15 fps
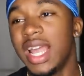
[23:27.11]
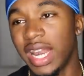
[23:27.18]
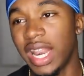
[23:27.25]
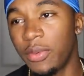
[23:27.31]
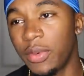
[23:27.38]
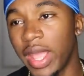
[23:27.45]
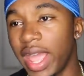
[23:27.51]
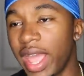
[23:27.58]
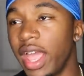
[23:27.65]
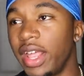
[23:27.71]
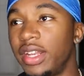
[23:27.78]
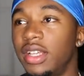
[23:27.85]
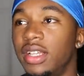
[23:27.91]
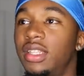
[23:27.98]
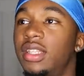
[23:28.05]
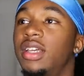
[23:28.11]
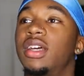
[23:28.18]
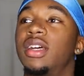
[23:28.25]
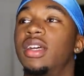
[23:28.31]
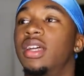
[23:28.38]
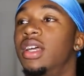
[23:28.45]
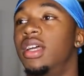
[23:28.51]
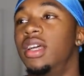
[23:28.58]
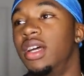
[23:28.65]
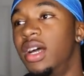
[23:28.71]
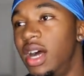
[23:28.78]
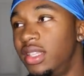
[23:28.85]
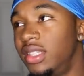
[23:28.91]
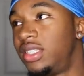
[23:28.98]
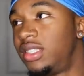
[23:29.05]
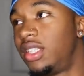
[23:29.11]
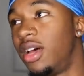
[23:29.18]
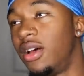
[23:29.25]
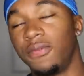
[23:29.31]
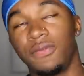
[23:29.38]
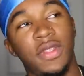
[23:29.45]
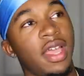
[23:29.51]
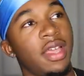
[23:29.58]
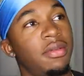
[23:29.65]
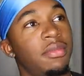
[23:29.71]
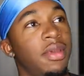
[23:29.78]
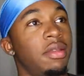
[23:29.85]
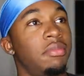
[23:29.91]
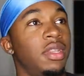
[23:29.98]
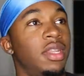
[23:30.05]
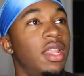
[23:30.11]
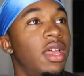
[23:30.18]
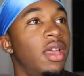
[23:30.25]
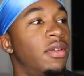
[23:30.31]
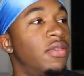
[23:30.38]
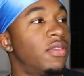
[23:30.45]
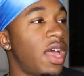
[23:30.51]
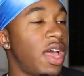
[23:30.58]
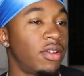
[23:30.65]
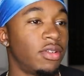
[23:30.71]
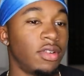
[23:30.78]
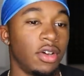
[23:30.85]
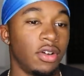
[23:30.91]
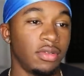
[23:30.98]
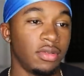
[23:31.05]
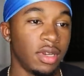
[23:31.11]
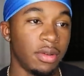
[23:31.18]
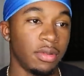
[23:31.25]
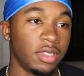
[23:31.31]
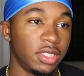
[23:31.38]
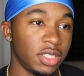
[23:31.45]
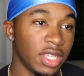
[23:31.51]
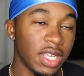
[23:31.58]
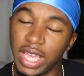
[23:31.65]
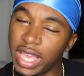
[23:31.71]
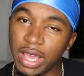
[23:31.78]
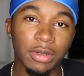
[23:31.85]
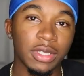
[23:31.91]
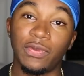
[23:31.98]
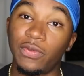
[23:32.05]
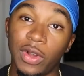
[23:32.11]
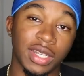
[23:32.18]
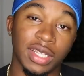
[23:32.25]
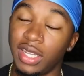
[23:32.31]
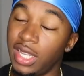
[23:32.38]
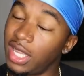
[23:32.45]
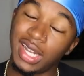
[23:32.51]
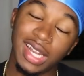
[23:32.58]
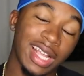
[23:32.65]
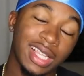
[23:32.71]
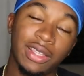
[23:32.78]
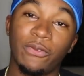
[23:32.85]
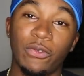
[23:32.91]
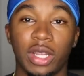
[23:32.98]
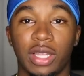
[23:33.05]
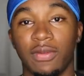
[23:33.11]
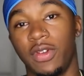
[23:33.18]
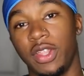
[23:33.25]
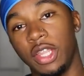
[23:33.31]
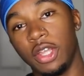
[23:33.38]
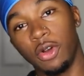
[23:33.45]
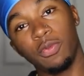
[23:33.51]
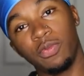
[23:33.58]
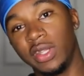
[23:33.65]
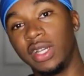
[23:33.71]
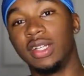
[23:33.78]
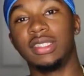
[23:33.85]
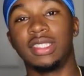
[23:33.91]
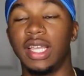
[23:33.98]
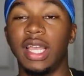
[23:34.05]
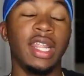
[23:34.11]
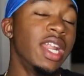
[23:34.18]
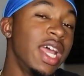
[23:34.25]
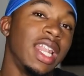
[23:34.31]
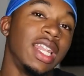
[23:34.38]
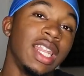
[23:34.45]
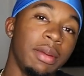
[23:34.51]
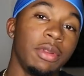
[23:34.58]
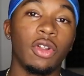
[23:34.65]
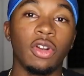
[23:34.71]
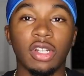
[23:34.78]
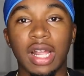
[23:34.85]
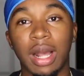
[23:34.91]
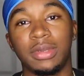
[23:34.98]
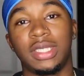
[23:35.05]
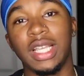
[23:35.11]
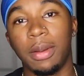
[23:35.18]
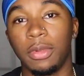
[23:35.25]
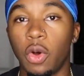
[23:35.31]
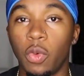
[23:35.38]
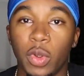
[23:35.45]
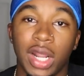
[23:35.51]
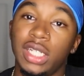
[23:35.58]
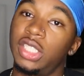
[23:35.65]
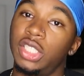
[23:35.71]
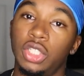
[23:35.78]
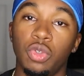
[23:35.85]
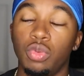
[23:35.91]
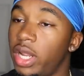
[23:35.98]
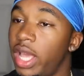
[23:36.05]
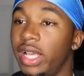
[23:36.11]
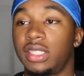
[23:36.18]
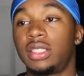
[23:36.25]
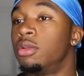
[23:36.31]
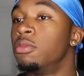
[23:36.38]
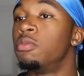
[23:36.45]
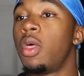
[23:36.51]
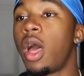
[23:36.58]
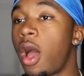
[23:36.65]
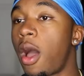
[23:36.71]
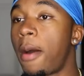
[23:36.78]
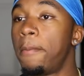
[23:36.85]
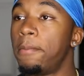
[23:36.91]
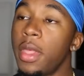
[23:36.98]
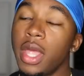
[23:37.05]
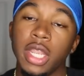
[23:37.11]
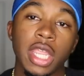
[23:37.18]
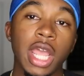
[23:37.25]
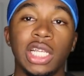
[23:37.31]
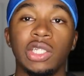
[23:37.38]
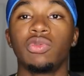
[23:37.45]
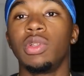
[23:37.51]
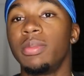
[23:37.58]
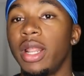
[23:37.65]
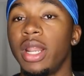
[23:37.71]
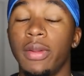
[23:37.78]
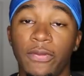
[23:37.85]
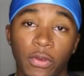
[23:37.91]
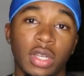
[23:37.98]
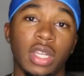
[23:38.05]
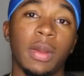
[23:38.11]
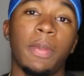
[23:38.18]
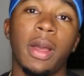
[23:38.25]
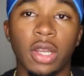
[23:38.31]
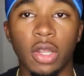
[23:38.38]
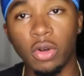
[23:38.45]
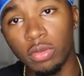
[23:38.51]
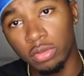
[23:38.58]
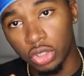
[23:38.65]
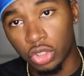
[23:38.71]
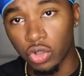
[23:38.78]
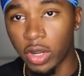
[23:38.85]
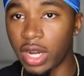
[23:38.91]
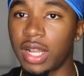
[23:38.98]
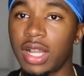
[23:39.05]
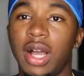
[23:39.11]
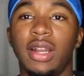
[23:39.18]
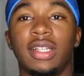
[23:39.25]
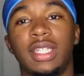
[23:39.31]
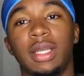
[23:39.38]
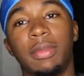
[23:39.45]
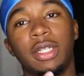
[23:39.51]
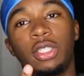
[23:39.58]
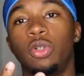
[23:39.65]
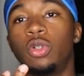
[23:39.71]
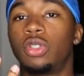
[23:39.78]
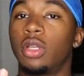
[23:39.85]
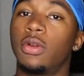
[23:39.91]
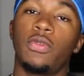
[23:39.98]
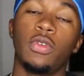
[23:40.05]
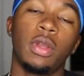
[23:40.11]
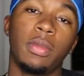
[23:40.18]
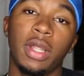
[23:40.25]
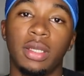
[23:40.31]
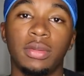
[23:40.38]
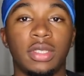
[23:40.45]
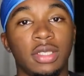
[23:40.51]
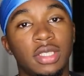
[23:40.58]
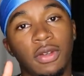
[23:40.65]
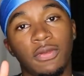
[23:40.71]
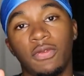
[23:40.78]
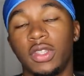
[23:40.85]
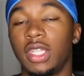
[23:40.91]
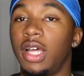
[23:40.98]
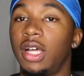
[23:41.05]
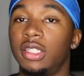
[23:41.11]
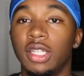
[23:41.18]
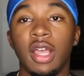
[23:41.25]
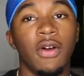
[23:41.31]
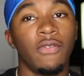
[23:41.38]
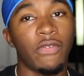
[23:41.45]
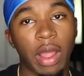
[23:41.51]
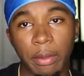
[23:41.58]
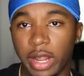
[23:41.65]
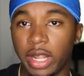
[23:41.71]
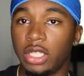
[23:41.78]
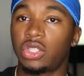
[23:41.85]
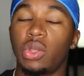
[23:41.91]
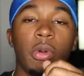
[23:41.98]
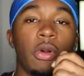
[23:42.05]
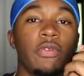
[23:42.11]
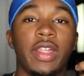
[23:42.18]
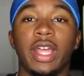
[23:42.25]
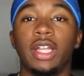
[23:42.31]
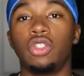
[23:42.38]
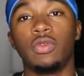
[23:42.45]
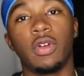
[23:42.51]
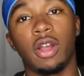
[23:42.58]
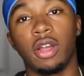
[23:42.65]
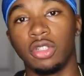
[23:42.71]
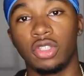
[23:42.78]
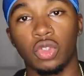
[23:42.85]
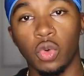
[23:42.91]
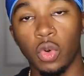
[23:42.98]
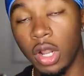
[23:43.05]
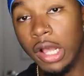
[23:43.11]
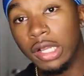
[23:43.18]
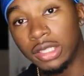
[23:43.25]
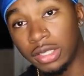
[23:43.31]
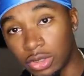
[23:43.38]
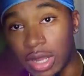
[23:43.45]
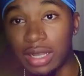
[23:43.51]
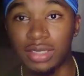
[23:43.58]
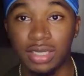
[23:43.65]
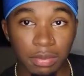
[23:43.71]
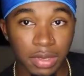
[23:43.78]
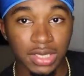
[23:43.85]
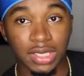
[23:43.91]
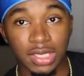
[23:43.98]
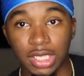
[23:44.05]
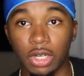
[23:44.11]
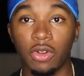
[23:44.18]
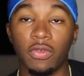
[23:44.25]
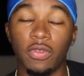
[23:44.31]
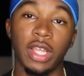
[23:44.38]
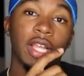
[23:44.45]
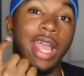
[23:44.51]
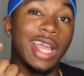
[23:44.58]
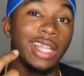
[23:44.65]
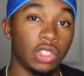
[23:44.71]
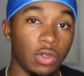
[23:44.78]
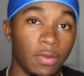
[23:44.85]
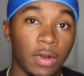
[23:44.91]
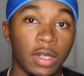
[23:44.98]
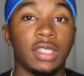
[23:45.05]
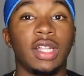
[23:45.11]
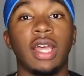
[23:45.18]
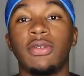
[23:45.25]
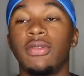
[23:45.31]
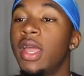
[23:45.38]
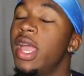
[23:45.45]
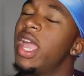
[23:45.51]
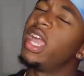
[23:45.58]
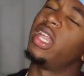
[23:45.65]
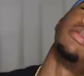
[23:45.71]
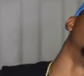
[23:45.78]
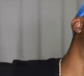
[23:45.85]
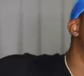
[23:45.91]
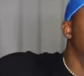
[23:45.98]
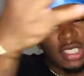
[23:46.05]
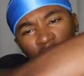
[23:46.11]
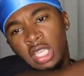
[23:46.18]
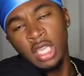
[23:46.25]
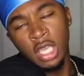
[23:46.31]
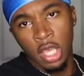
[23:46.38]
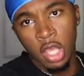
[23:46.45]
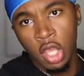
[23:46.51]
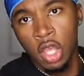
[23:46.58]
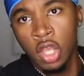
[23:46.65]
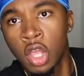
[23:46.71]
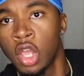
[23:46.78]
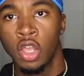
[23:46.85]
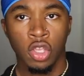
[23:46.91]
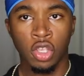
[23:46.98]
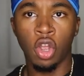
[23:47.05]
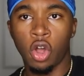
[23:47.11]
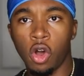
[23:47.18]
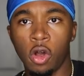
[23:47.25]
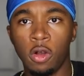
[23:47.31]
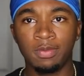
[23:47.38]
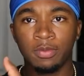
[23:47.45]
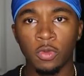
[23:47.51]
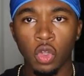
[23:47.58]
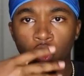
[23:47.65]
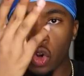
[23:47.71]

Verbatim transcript: And then we had the, the other stuff that made me laugh. I don't know. It was just, it was fun. Like the freaking video. Know what I'm saying? Let me know in the comments down below what I should do next. Um, and yeah, that's really about it. Free dip I don't. Joovier dot com. Say my two third free month up. Save yourself fifty dollars. Find my Instagram over there at Joovier underscore. Subscribe to the business channel over there at Joovier's Life. And I'm gonna see y'all.